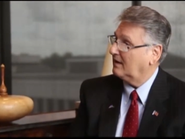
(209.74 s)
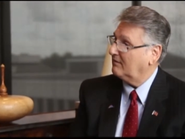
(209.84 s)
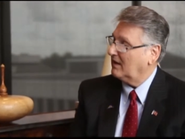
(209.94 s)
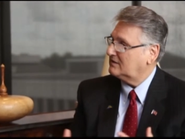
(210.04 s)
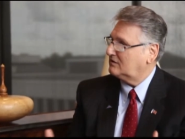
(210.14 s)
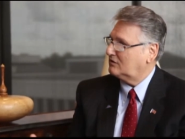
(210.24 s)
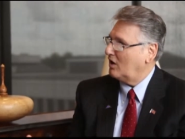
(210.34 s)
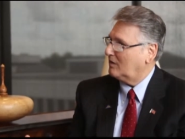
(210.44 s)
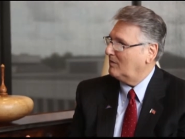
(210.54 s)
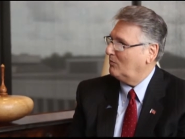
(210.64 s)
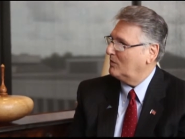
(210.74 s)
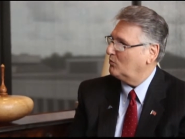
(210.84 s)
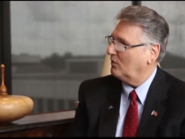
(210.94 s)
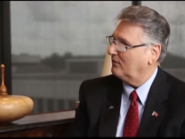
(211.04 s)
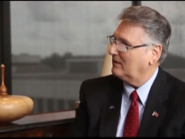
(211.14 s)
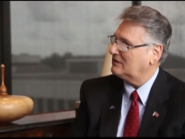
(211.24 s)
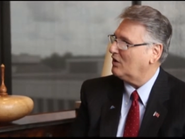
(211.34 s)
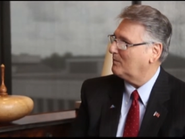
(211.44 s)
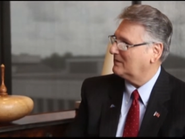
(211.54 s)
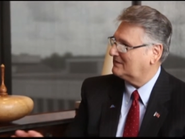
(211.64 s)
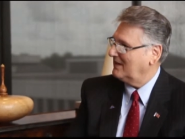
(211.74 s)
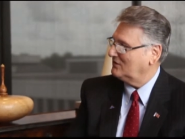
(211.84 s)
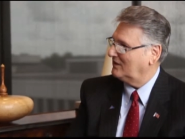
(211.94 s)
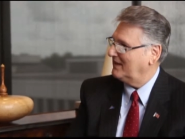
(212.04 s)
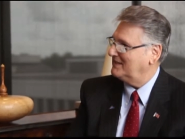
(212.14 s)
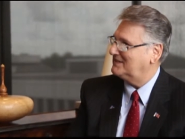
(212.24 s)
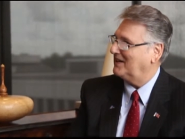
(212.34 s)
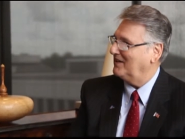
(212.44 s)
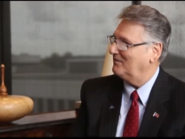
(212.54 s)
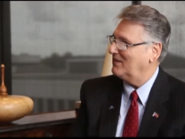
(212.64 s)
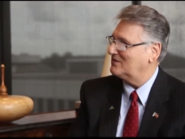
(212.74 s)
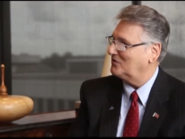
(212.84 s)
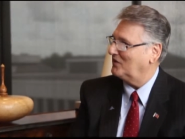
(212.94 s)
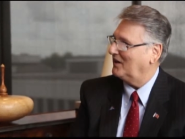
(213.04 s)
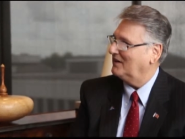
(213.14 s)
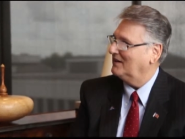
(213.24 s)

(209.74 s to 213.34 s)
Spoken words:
let's talk about one more. Let's talk about stay on the ladies' side, if that's okay.